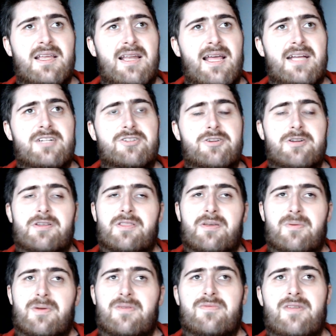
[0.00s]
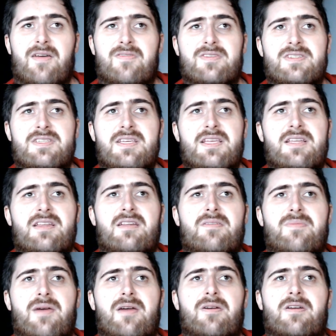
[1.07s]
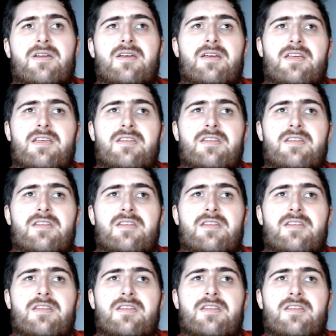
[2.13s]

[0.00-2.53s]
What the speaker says: electorate that we've never seen in America.